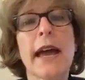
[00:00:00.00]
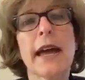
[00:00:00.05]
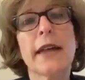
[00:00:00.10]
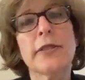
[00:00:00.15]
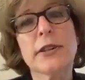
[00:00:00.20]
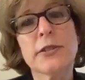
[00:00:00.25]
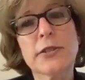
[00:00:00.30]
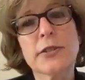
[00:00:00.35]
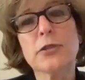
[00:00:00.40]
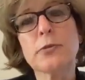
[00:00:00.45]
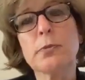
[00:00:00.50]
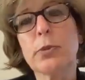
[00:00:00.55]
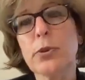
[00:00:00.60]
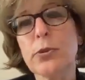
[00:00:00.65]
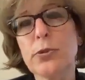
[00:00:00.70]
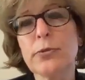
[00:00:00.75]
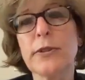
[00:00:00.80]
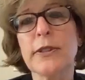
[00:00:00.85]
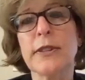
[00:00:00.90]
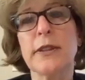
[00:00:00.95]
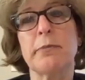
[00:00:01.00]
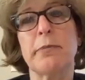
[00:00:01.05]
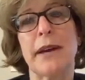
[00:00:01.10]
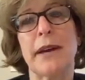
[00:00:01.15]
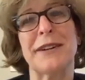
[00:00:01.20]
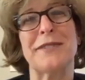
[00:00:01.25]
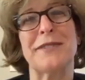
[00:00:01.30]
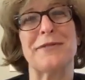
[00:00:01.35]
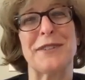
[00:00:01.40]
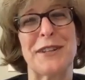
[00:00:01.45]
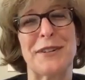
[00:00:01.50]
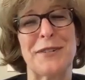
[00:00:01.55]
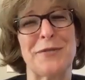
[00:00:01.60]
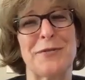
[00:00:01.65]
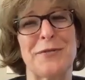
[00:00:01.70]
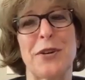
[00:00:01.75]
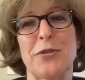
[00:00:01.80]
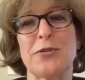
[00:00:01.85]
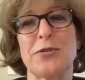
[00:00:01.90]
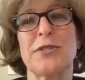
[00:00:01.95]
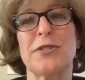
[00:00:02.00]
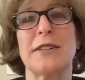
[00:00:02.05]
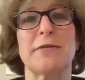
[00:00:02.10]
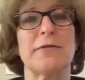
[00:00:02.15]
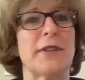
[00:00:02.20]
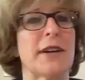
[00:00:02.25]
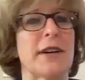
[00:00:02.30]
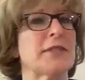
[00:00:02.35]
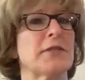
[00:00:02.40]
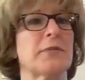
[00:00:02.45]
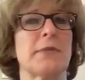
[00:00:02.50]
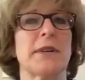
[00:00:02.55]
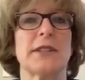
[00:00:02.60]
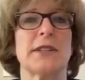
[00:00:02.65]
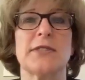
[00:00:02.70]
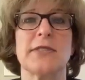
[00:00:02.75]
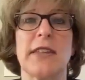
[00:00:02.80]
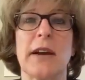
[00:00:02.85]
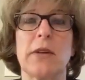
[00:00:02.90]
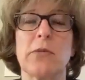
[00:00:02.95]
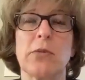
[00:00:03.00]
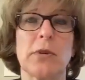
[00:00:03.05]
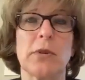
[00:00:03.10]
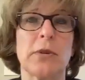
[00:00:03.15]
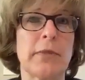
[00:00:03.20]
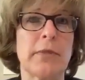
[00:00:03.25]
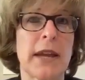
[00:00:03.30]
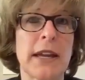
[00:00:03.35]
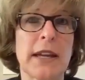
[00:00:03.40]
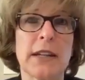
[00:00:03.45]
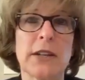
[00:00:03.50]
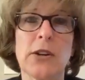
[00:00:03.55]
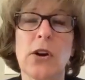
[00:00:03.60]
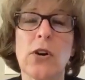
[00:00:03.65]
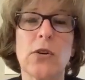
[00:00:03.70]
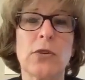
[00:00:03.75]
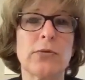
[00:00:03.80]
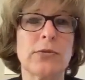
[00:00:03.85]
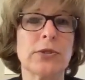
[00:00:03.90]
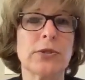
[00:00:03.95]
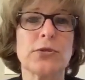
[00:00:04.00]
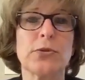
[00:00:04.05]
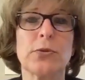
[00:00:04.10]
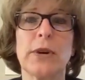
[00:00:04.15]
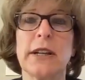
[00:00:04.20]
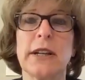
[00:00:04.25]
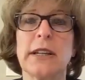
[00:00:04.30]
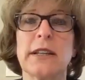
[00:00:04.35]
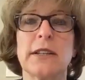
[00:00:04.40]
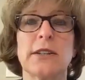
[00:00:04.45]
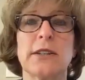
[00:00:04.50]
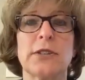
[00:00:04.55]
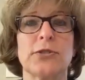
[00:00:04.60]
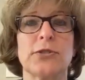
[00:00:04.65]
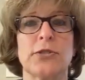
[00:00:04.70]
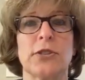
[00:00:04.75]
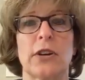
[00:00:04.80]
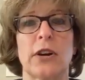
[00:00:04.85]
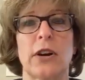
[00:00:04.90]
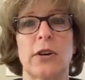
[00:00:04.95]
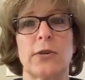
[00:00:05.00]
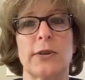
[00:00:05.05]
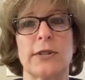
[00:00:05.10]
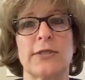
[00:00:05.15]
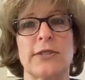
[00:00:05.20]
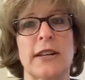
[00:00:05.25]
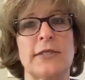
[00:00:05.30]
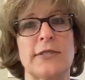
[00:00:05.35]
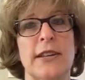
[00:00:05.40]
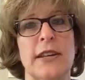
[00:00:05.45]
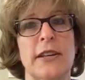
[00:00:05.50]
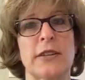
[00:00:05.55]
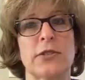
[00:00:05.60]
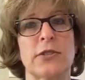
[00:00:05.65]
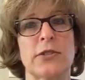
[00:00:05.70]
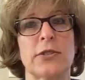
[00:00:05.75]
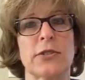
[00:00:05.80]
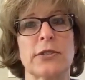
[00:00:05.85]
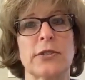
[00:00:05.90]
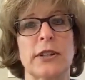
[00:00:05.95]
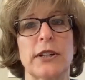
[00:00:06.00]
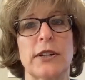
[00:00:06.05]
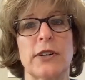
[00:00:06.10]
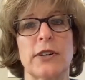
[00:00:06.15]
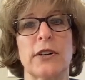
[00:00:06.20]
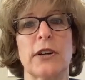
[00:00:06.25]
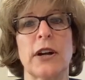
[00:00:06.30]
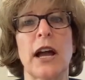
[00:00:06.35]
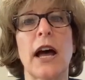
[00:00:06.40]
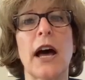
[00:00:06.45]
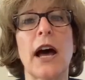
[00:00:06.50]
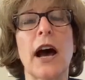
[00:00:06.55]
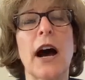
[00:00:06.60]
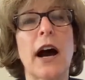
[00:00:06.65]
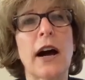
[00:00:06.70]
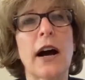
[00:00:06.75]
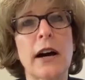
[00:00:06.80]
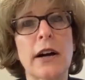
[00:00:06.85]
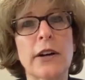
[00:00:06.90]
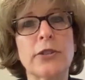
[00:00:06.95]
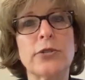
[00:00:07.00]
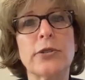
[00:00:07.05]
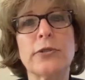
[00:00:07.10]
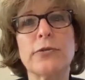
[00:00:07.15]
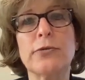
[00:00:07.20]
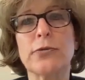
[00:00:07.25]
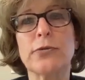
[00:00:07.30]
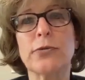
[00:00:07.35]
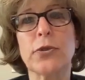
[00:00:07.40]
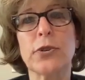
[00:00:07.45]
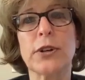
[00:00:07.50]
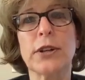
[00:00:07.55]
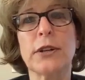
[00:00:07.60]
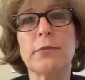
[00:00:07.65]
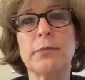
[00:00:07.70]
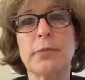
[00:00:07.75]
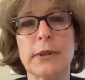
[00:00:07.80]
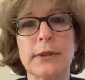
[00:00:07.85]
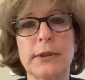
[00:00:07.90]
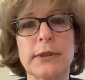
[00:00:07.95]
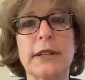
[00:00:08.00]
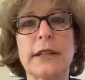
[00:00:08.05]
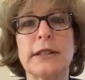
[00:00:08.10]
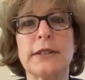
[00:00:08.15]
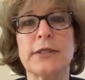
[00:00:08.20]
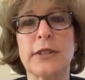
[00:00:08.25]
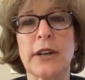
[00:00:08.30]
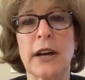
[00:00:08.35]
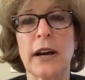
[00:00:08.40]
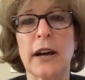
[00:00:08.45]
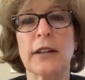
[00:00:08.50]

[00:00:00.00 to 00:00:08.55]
And this has proven the benefit of those investments that were made over 20 years ago, as I said earlier, $140 billion in